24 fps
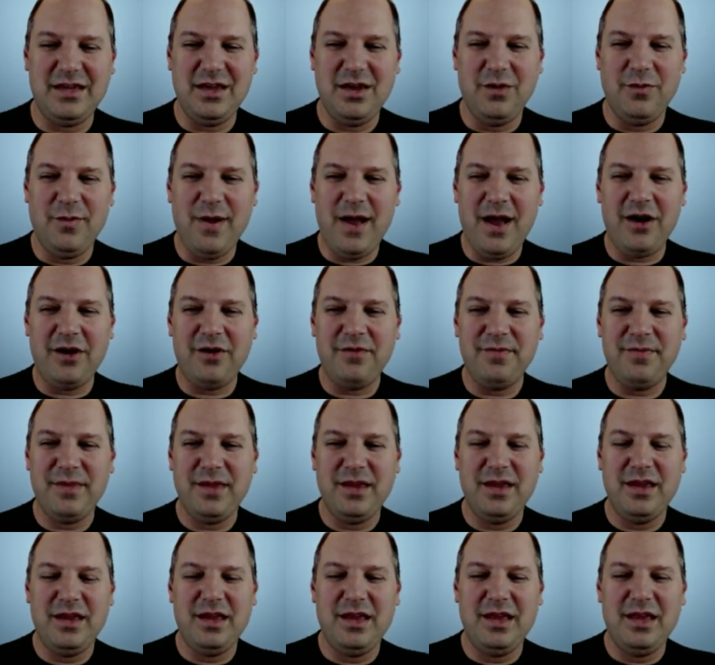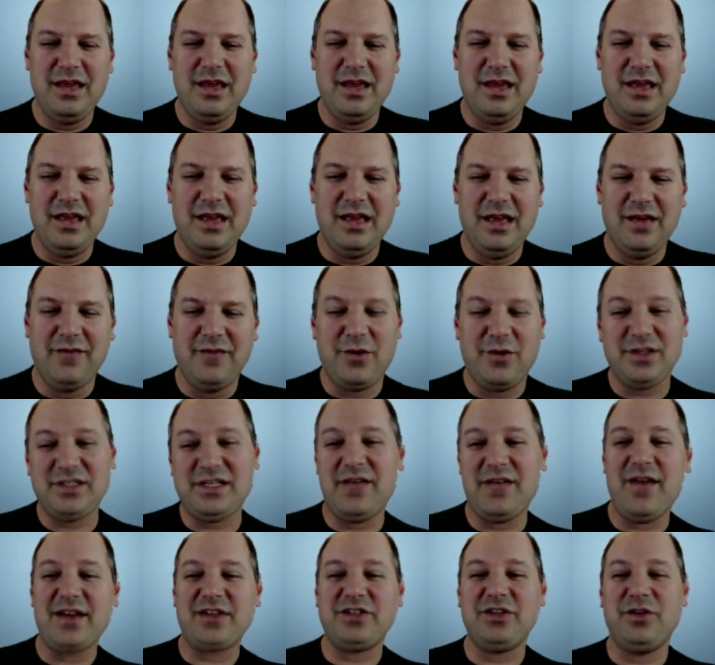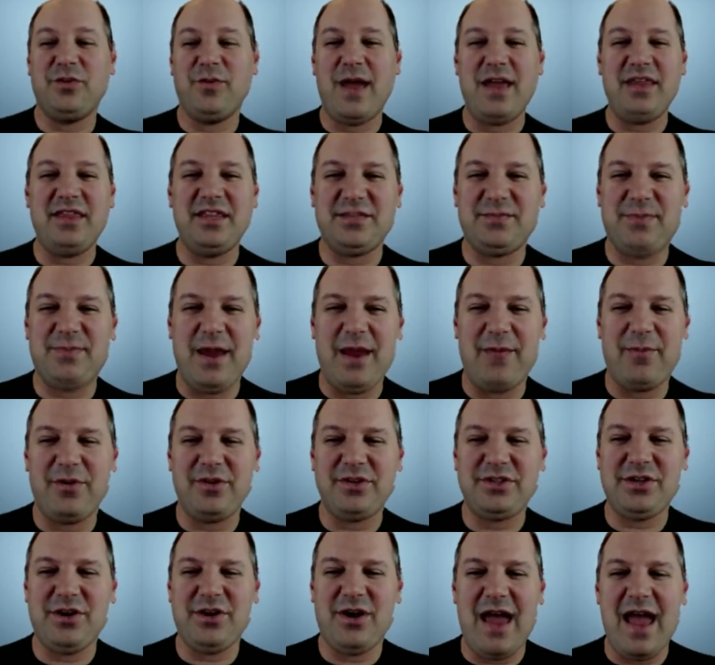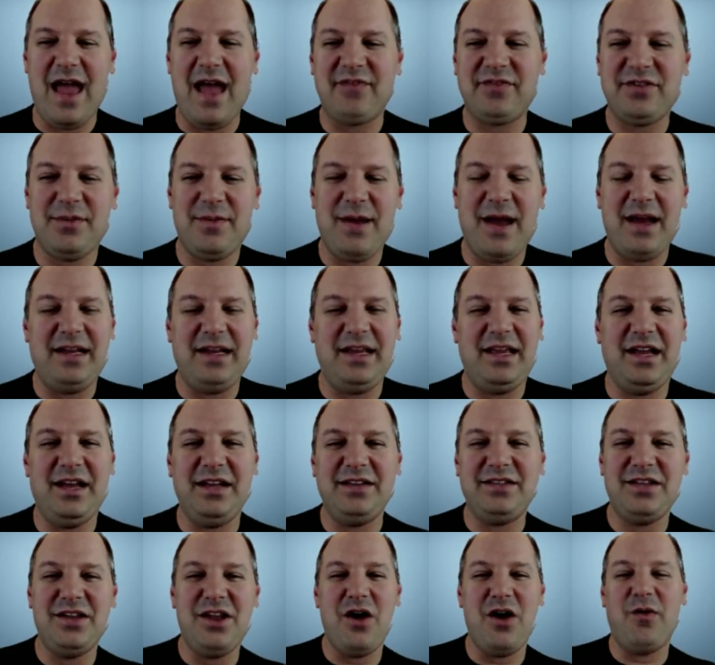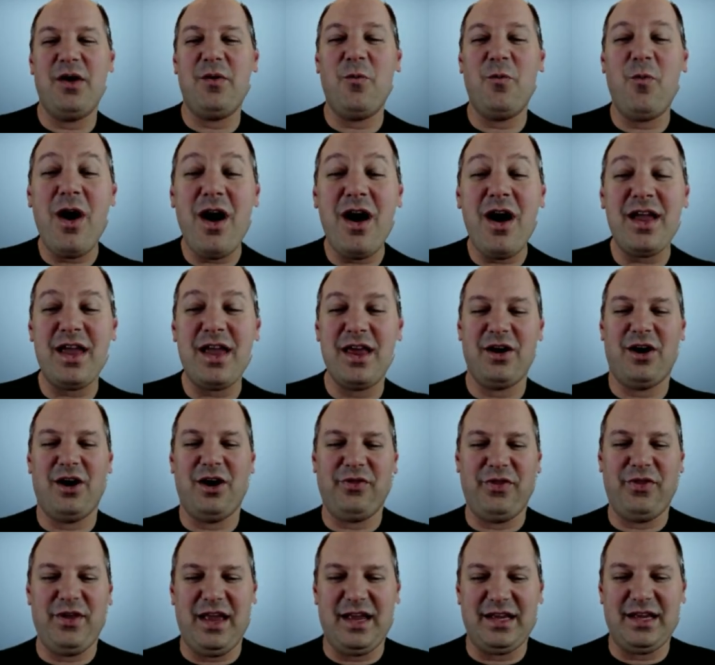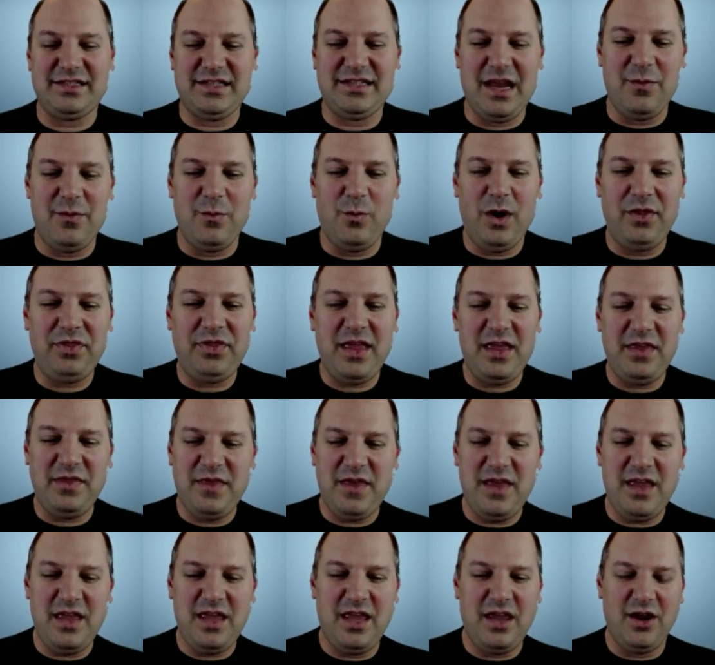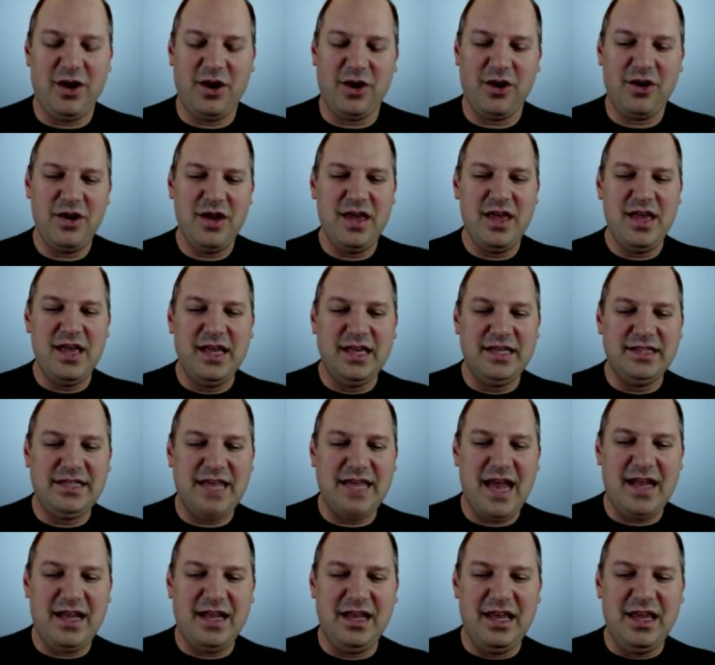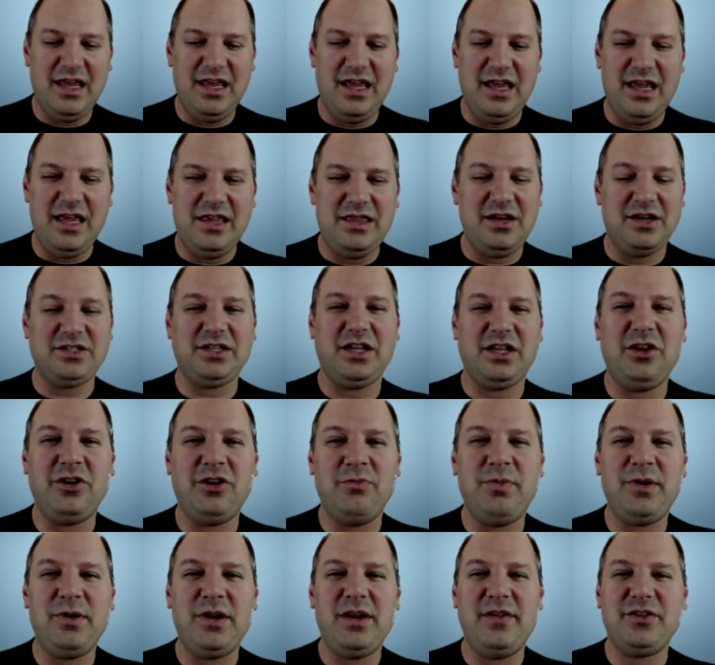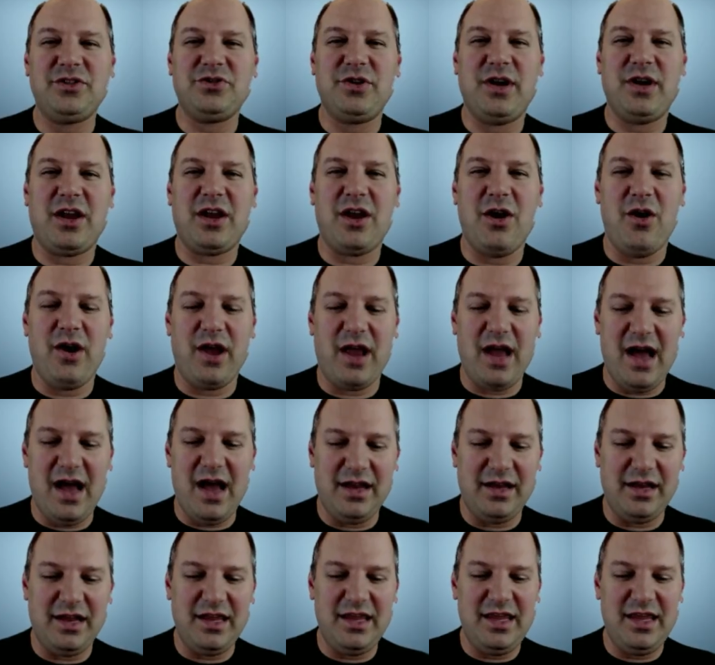Well, of course, I've actually read this paper, so I have some idea to know what Wang et al. Thinks. And what they think here is that there's a little bit of a trick going on.